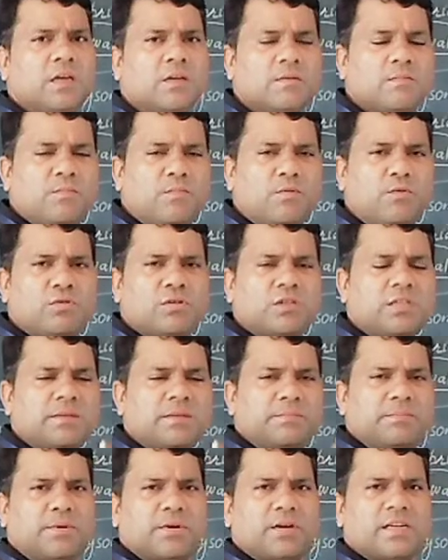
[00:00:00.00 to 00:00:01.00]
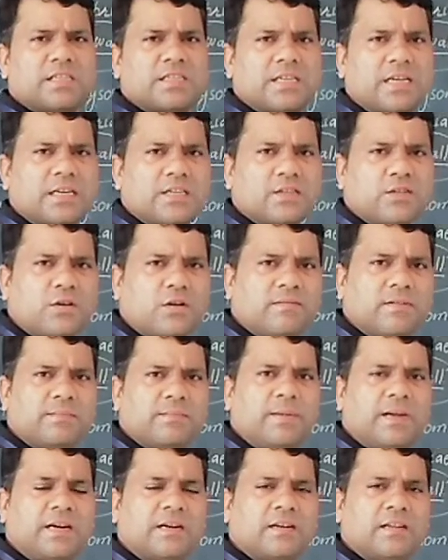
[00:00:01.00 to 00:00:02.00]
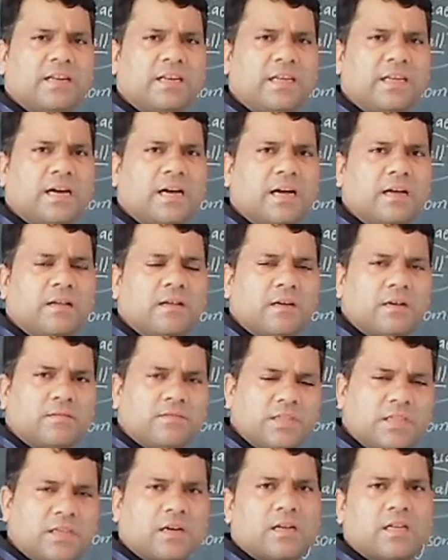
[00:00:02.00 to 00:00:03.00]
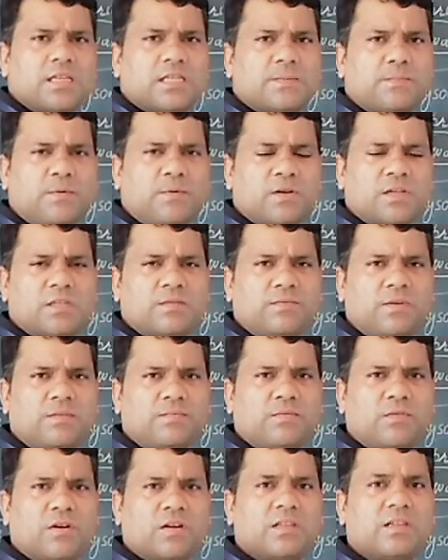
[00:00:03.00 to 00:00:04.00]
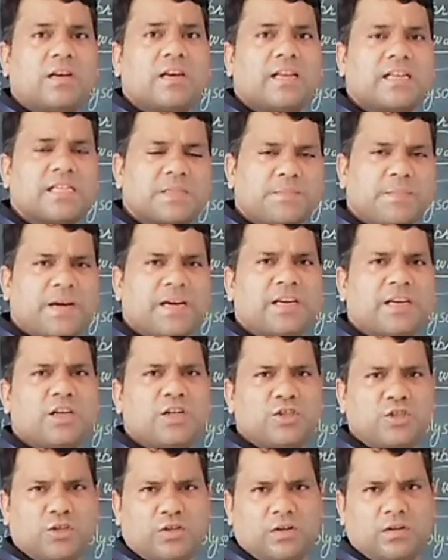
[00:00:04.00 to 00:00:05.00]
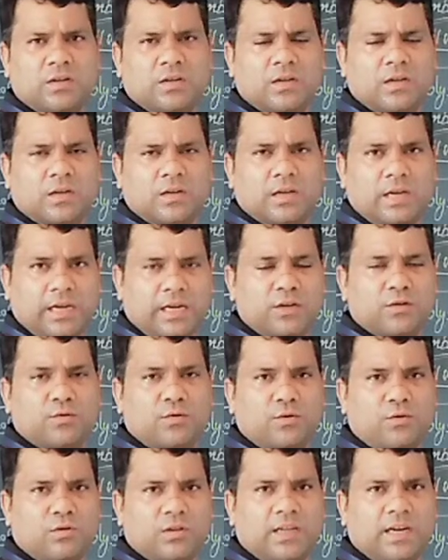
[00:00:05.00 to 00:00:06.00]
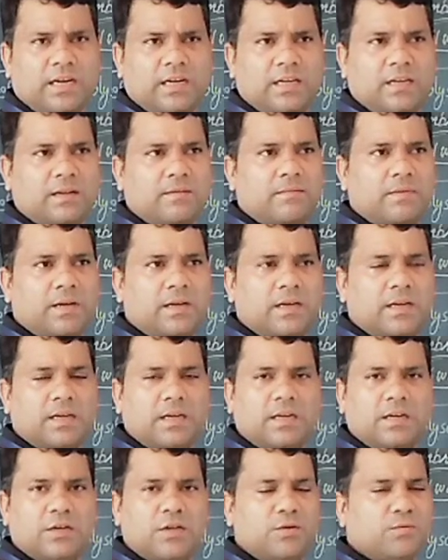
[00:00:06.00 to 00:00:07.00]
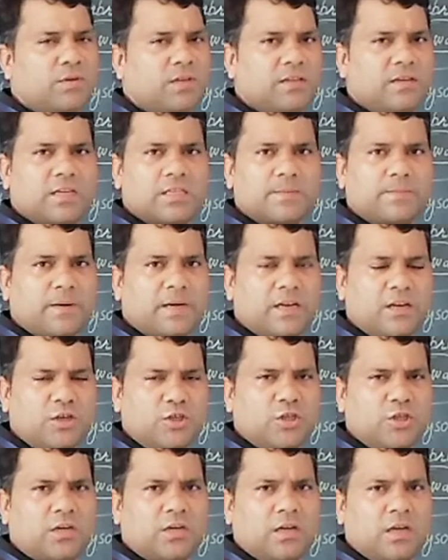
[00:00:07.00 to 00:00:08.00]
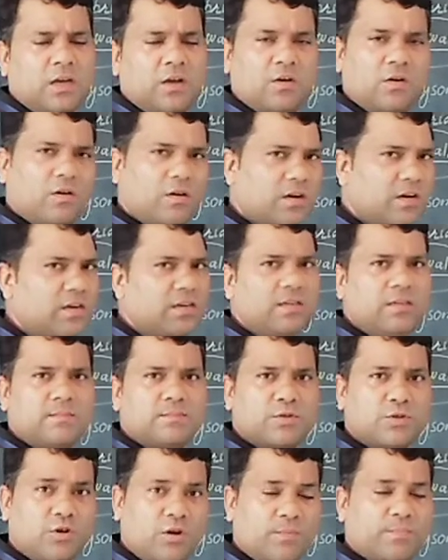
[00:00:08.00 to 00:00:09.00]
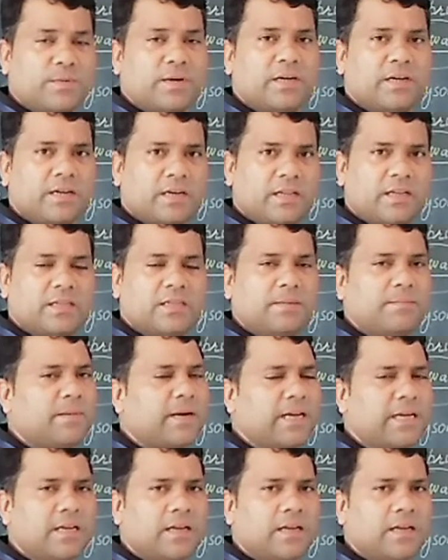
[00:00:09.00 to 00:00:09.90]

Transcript: most important structure of a bacteria, which are responsible for the respiration. And you know that during respiration, organisms obtain energy by